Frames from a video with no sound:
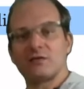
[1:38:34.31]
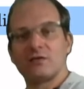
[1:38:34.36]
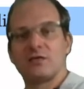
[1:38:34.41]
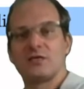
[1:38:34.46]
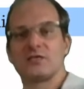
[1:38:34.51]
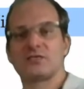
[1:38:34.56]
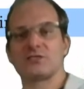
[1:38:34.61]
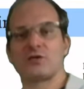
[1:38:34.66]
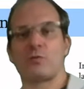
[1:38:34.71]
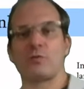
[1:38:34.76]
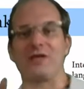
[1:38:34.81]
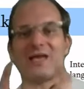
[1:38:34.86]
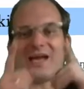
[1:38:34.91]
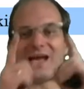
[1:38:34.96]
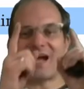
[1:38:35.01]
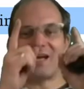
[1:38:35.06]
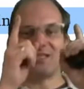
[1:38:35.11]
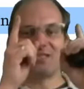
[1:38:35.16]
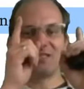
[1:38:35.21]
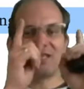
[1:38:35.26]
So we
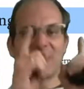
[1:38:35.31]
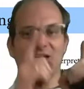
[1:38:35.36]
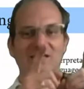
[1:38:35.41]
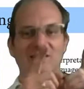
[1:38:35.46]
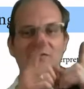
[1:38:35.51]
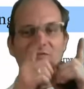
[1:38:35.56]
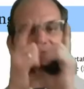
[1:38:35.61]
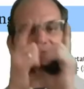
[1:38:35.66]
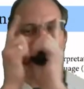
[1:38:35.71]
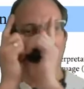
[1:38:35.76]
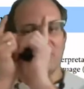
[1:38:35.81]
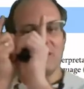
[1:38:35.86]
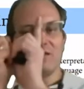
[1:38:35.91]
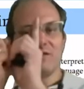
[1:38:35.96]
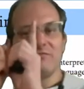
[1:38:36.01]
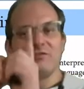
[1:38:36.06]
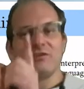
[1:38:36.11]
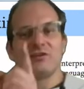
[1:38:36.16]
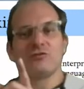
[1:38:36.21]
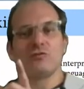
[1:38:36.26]
identify
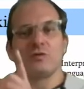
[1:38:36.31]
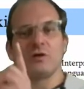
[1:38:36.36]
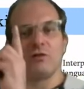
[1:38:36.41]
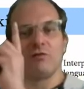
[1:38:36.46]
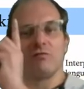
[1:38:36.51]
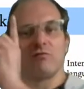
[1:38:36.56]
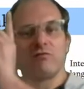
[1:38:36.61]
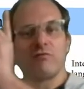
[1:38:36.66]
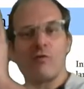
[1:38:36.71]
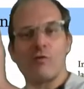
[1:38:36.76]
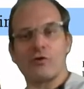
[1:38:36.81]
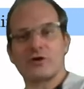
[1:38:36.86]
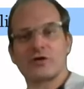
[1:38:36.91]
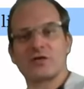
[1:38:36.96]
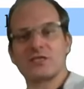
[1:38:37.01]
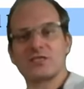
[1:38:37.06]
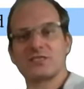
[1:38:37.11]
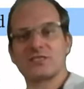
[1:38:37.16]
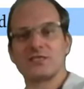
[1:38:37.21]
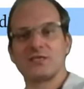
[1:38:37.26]
individual
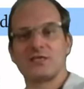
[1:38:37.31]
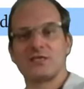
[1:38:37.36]
words